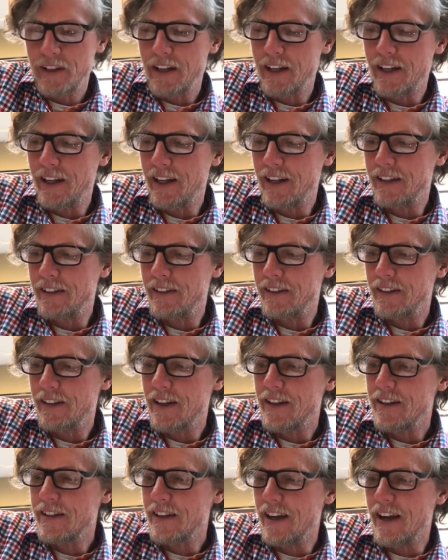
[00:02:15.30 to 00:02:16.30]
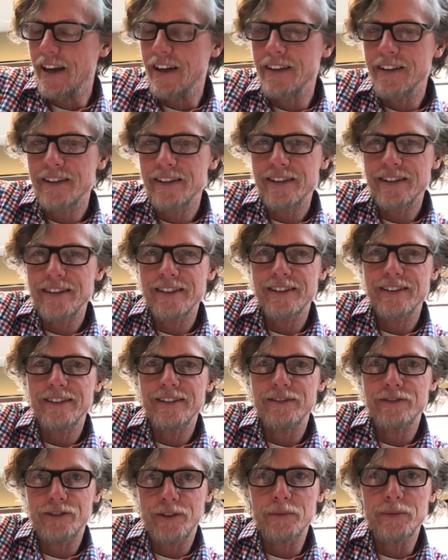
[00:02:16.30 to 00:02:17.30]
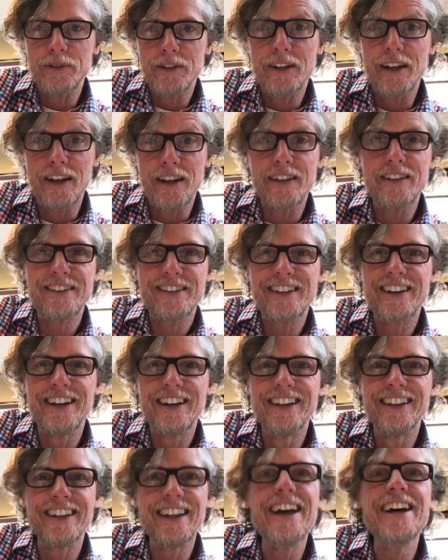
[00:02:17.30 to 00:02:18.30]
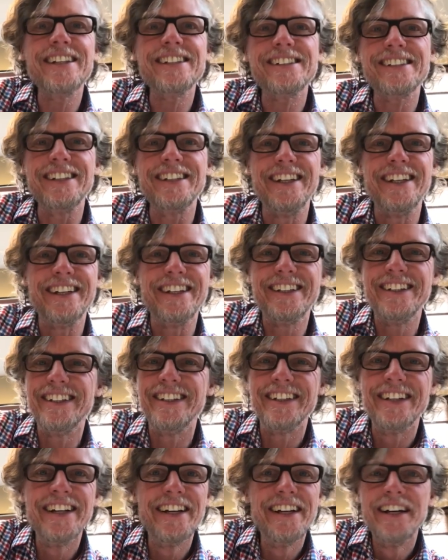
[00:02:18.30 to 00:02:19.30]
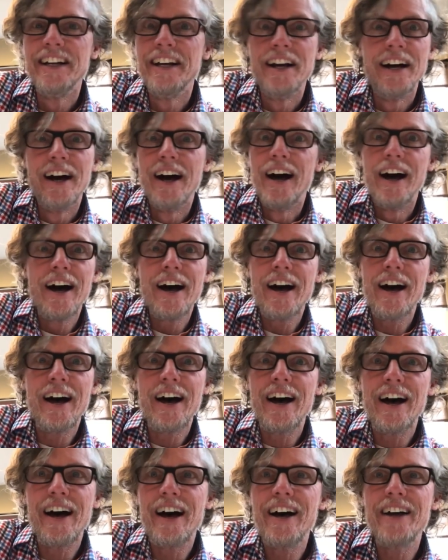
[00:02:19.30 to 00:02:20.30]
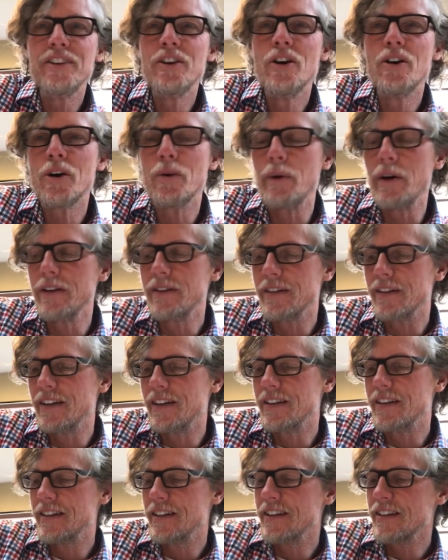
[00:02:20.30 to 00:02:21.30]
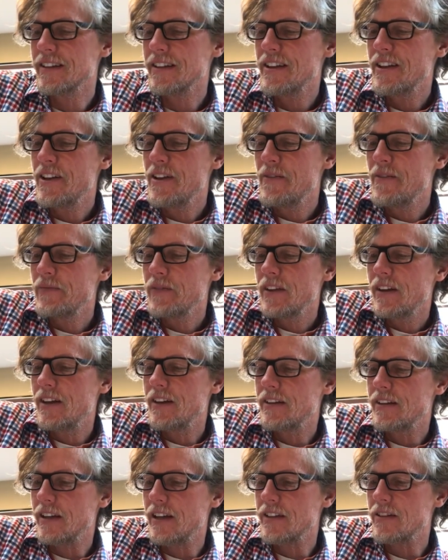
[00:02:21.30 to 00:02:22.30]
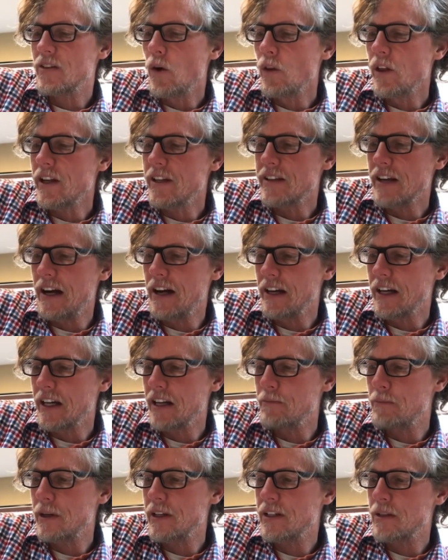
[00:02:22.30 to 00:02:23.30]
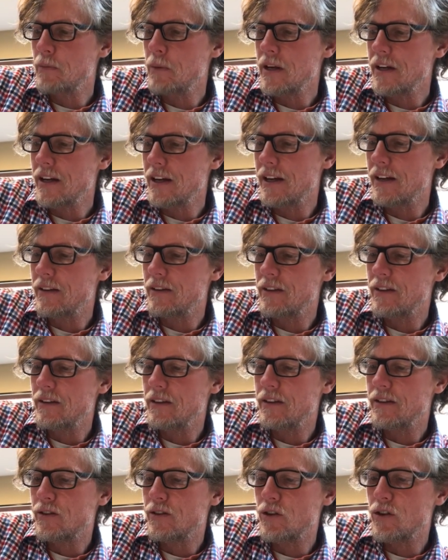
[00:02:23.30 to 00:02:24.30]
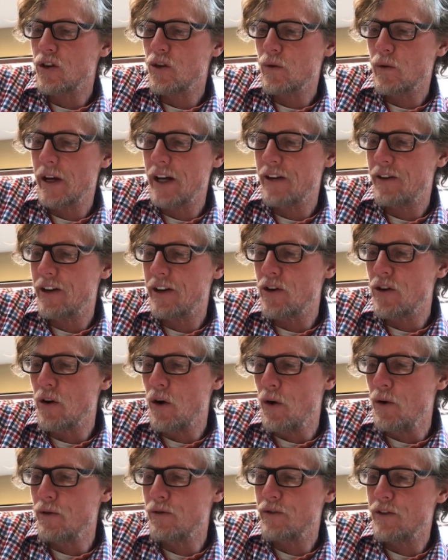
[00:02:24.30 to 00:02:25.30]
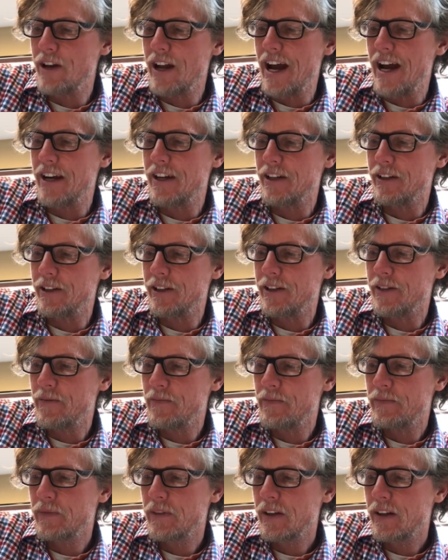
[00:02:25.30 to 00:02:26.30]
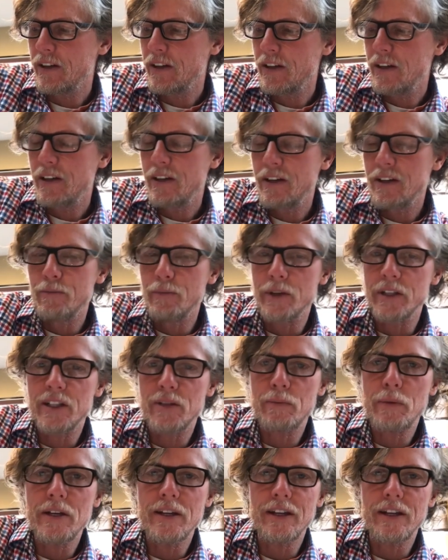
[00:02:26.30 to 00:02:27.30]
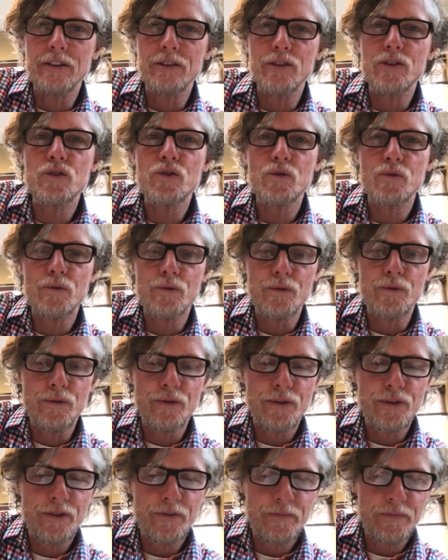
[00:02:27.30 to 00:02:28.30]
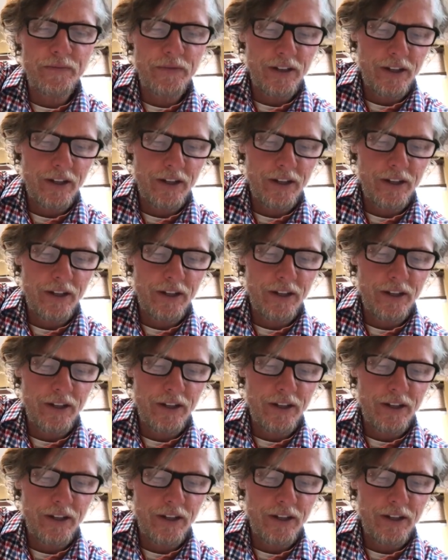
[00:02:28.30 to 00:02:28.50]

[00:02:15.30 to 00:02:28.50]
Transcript: and he says, from today's lesson, ah, no coincidences, he says, holy tongue can be speaking to the Creator in your own vernacular, but speaking the truth.